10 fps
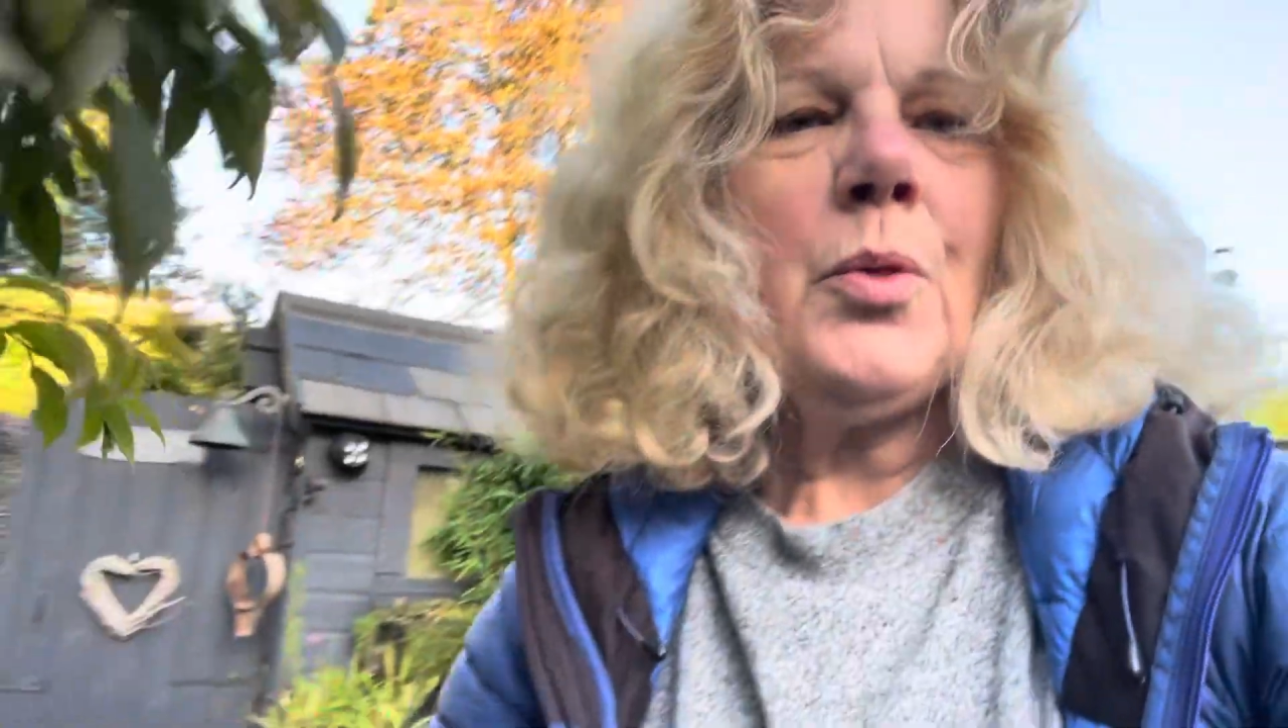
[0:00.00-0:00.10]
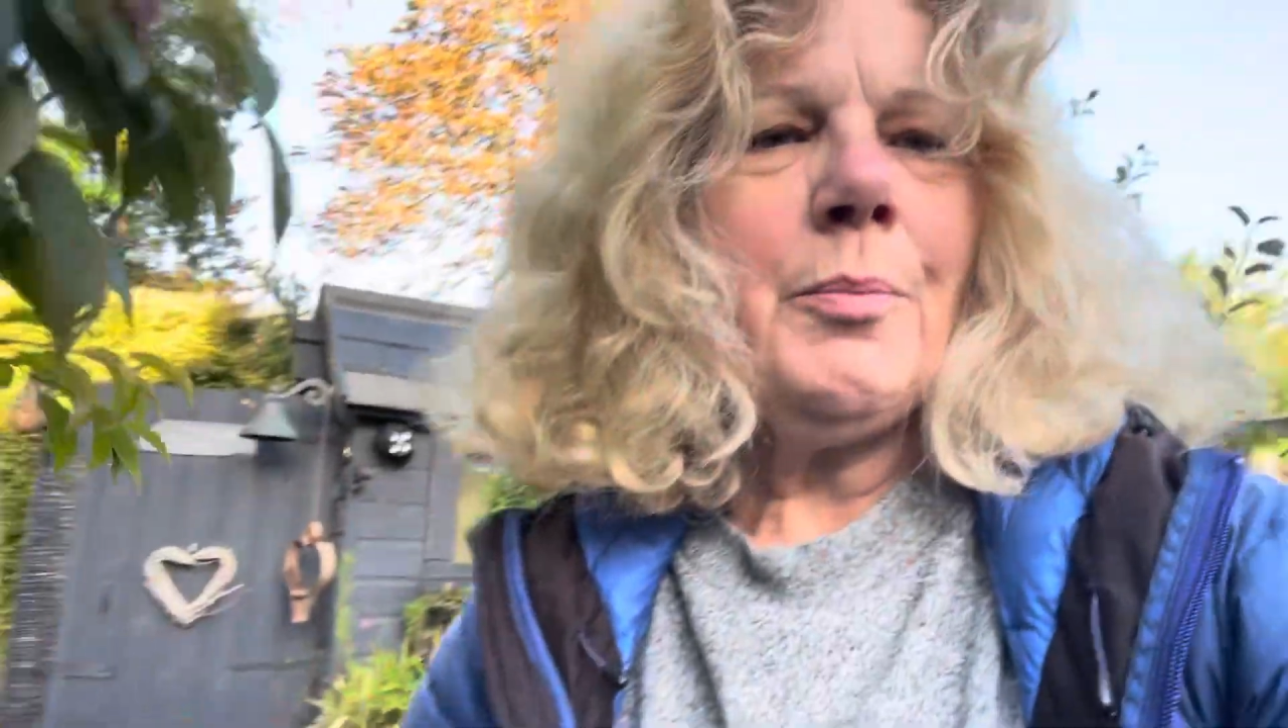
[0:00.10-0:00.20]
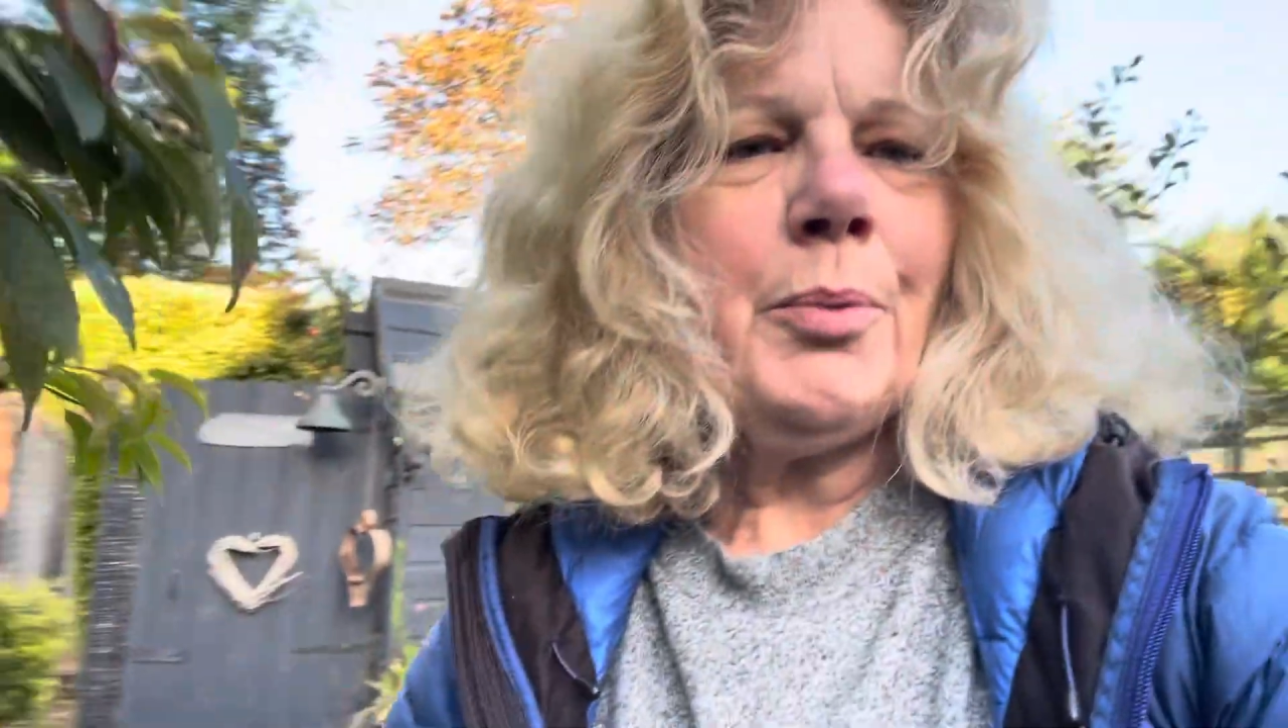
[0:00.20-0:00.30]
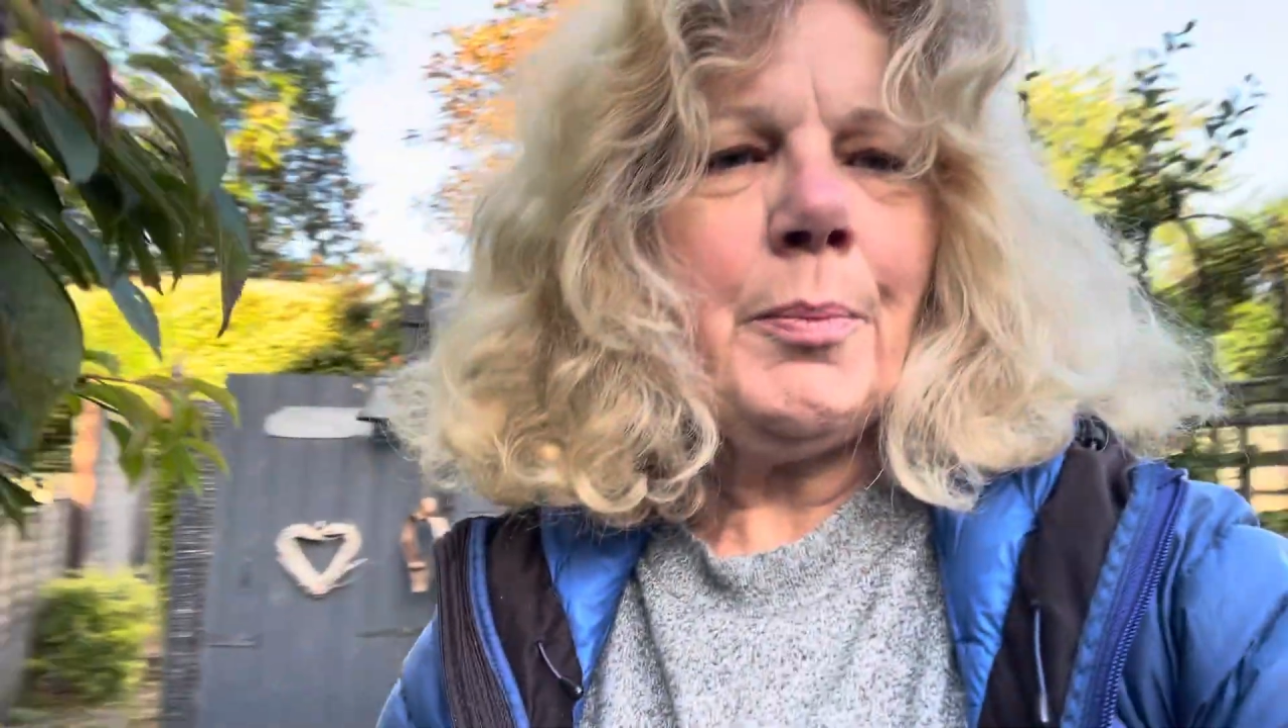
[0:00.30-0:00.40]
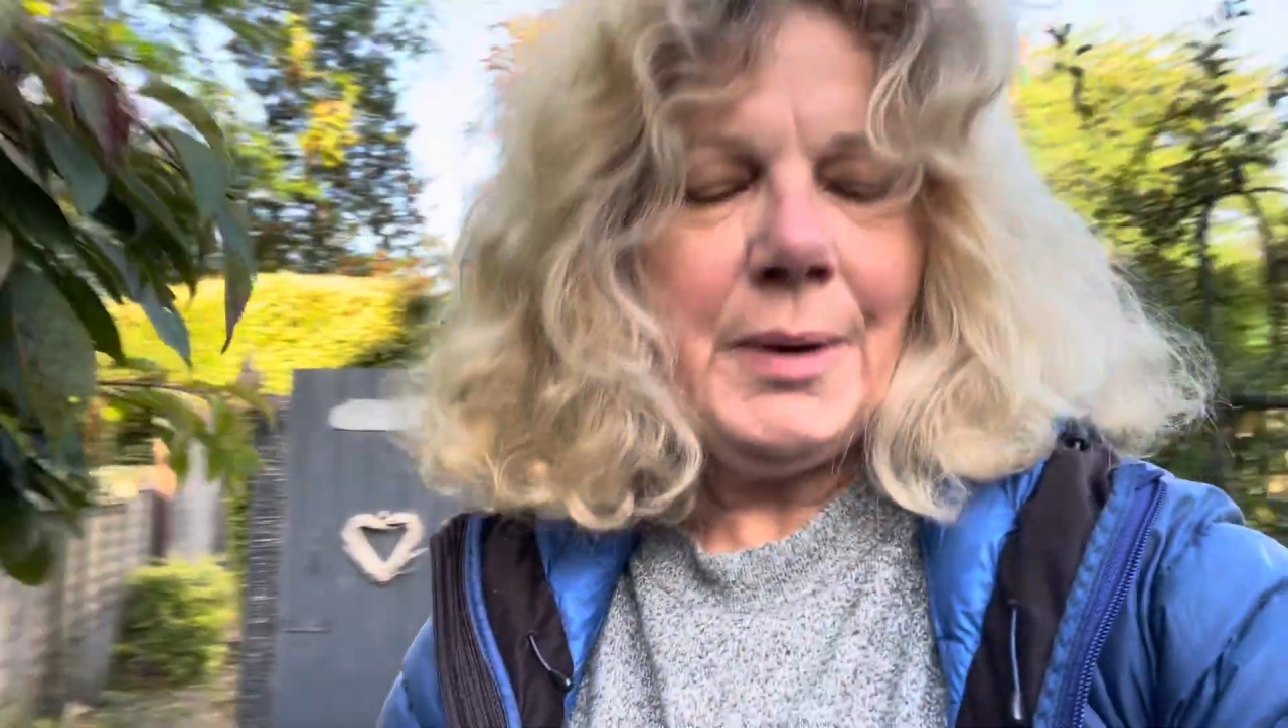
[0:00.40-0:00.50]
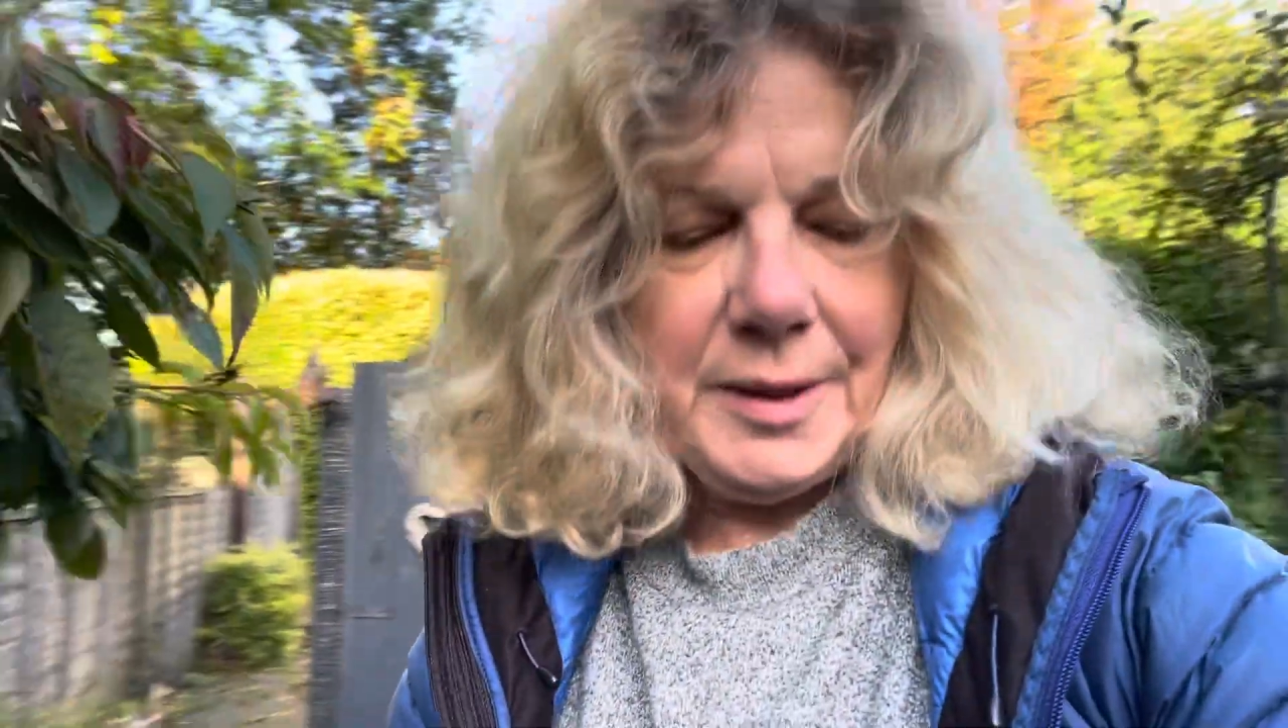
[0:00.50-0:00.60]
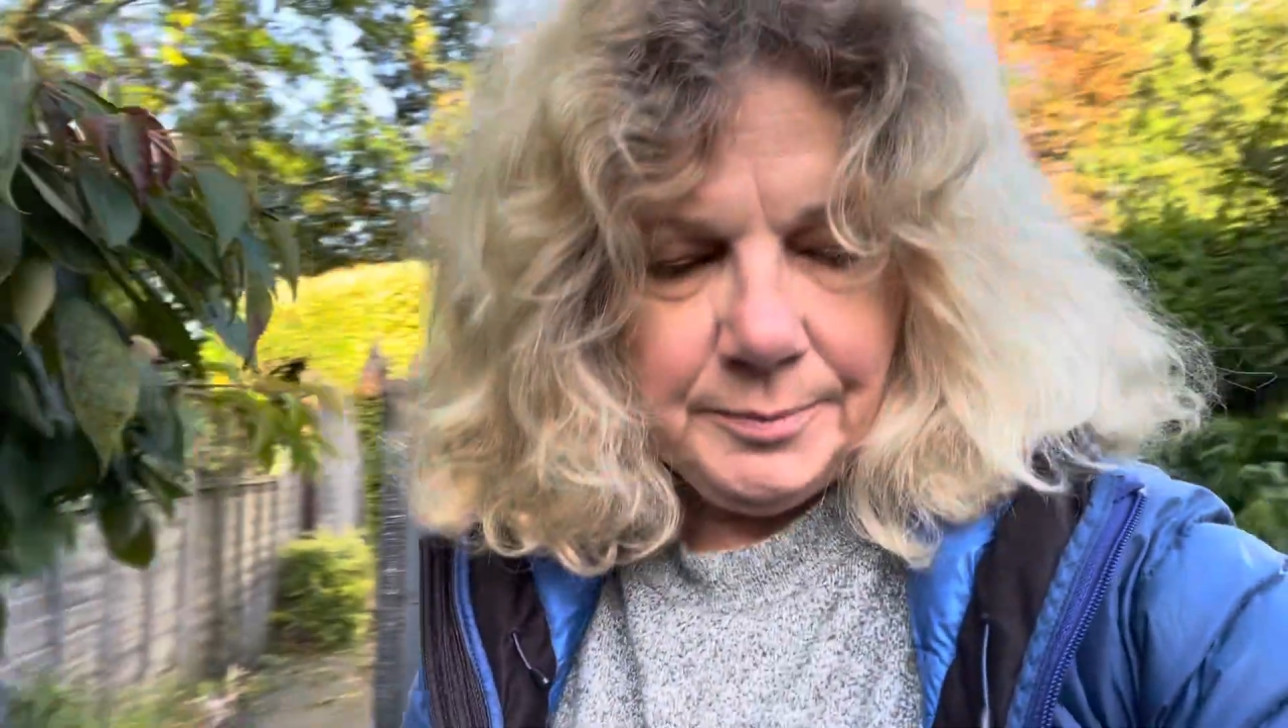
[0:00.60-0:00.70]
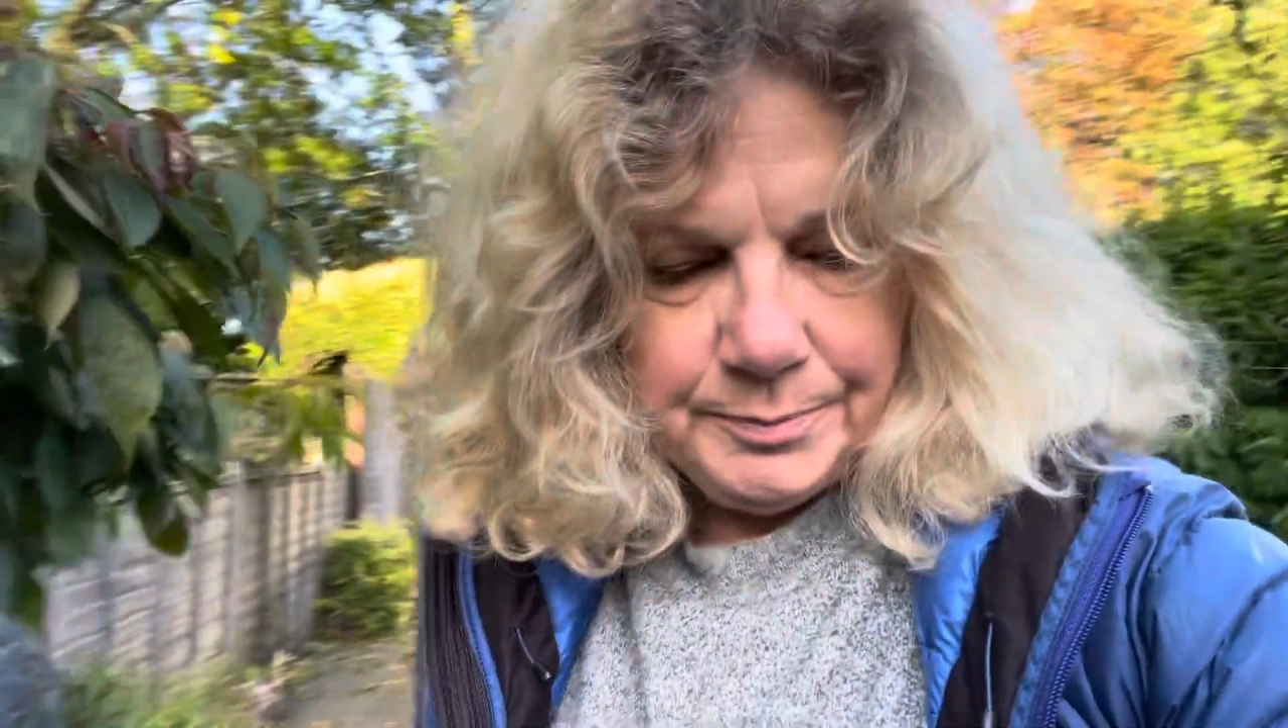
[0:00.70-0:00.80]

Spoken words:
them properly.